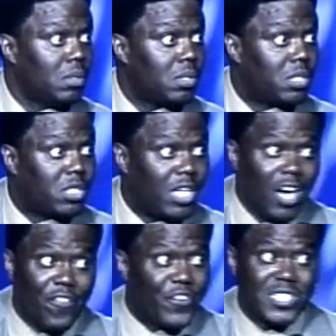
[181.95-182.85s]

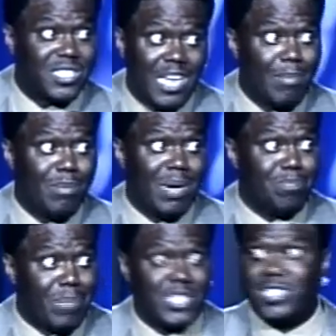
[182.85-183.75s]
Selfish some of my
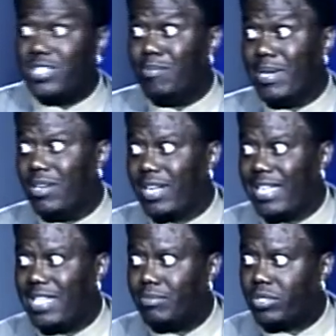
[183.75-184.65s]
bitches don't make no
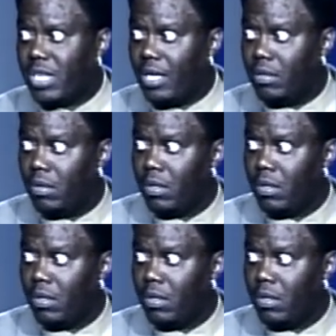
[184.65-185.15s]
goddamn shit.